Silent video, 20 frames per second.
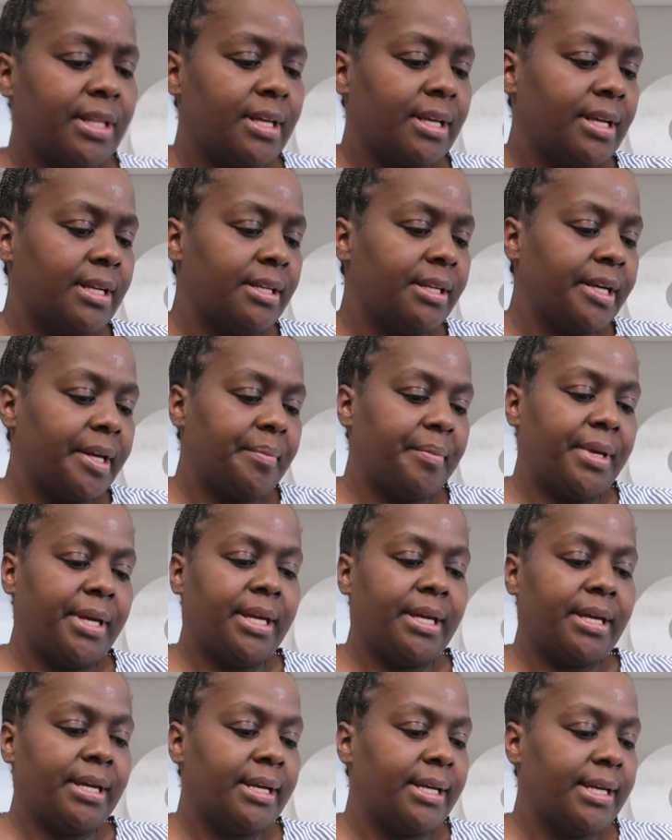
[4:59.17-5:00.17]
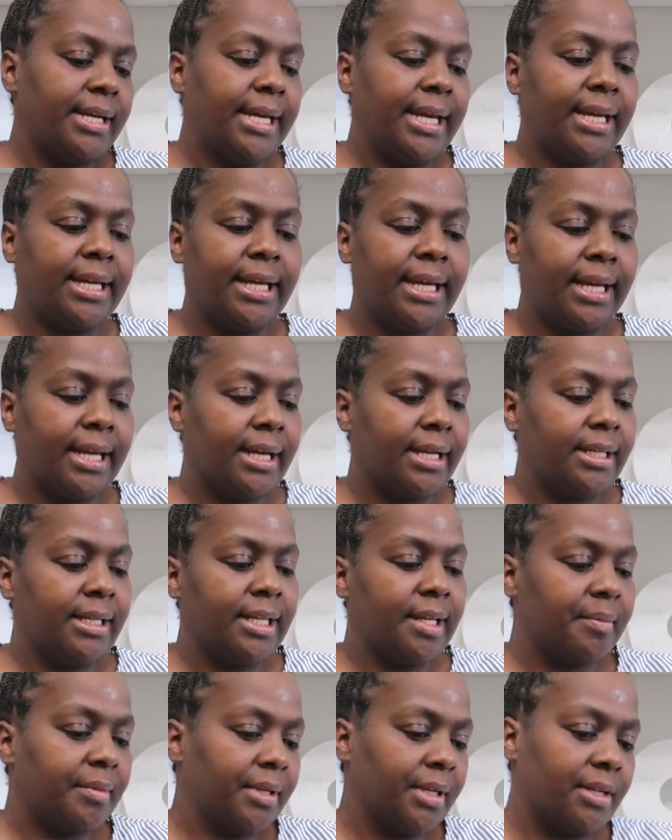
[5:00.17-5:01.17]
and look at me getting
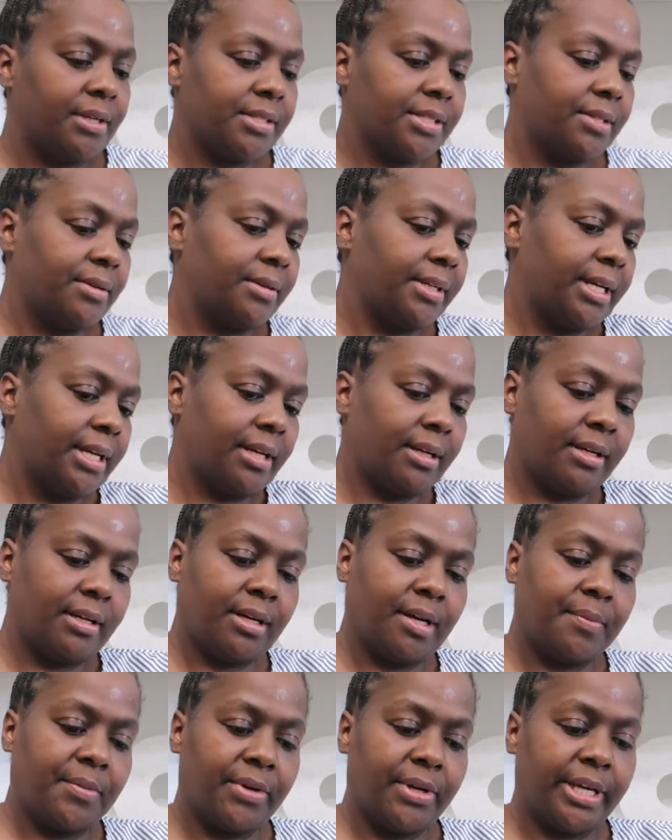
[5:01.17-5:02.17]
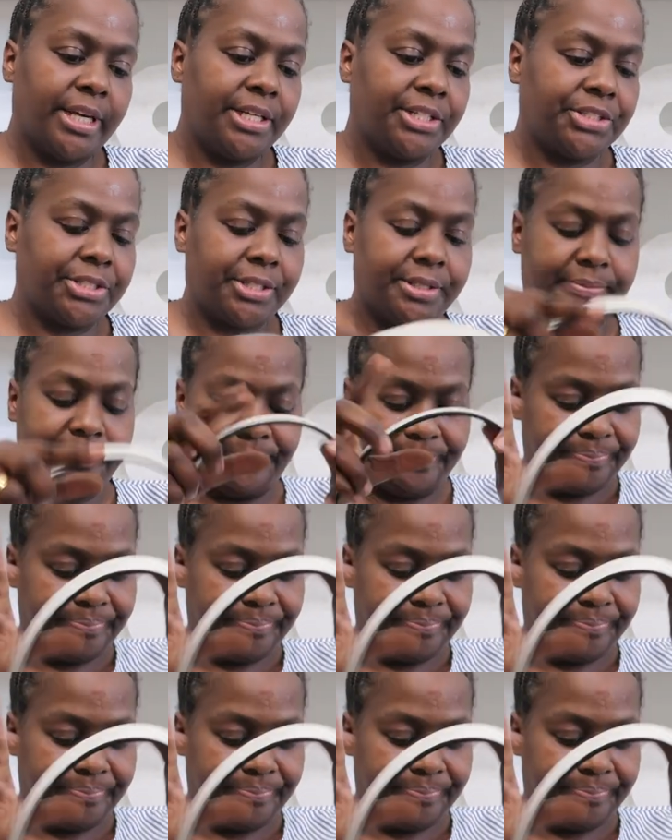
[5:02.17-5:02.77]
lip gloss on it. Come on, Keisha.